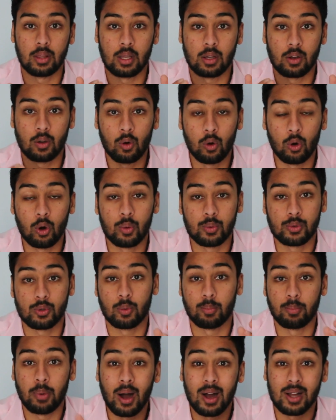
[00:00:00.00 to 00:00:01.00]
the
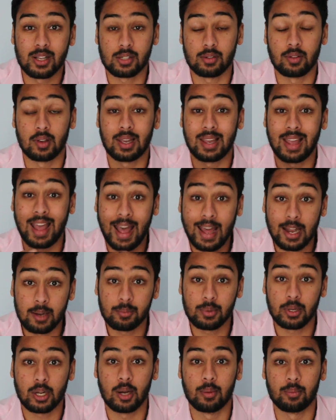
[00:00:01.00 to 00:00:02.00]
corpse or parts of it
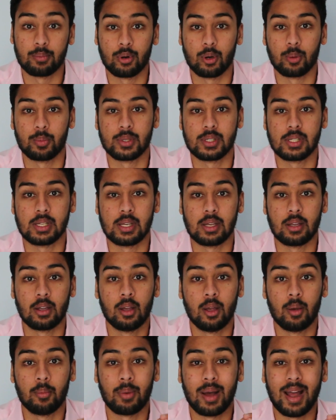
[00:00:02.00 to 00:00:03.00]
can become
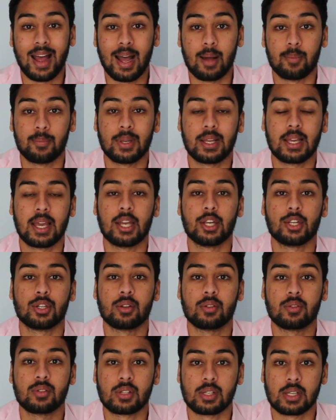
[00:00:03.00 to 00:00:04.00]
property by
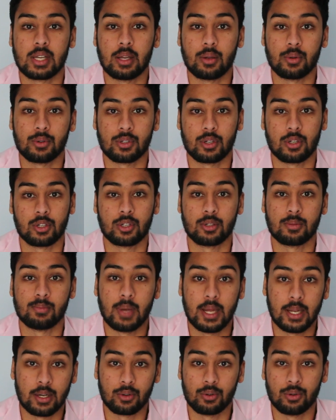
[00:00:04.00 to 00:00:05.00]
application of skill such as
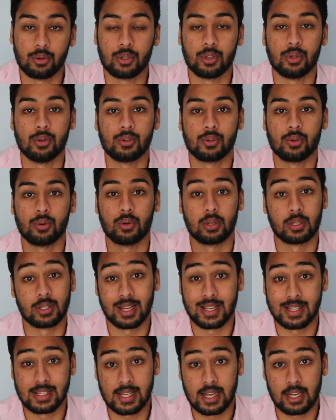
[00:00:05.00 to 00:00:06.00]
medical use or
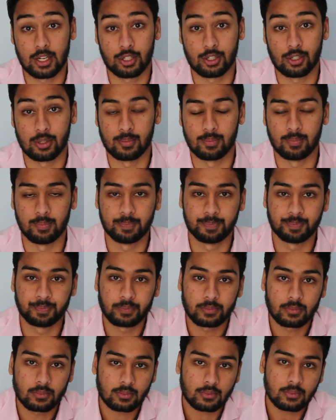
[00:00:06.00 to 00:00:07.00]
dissection.
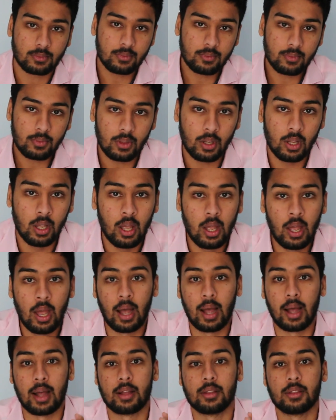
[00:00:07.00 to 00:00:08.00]

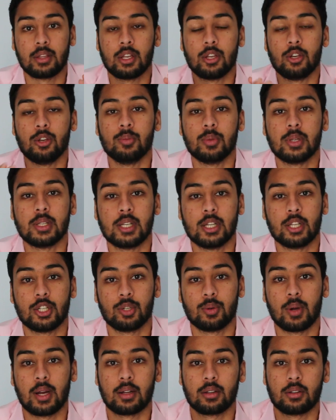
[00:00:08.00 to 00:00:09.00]
And the Human
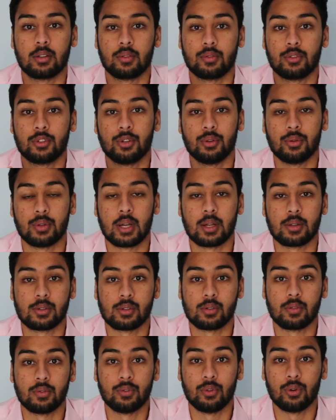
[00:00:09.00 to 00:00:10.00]
Tissue Act of
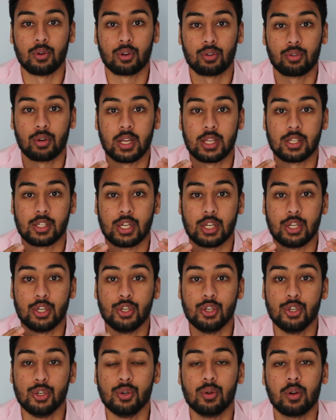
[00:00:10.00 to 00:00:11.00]
2004 creates a
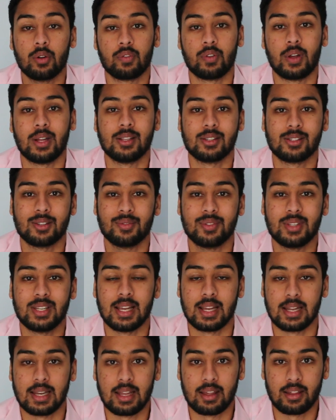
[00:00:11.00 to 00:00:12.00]
new offence of
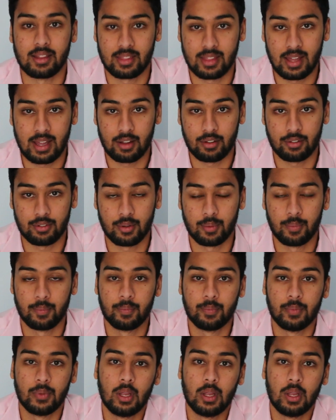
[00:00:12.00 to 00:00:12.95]
DNA theft.